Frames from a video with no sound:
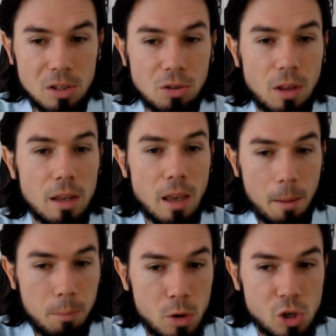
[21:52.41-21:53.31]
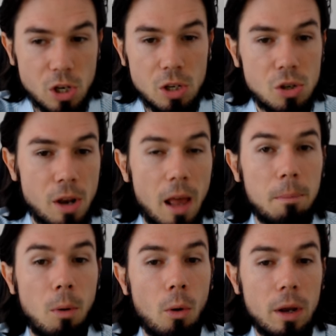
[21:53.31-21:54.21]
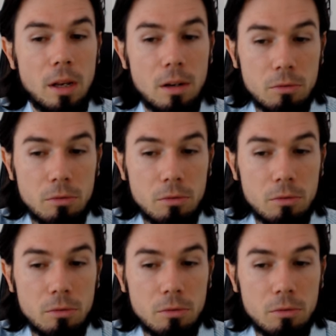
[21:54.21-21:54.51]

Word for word: So they kept pushing to that point,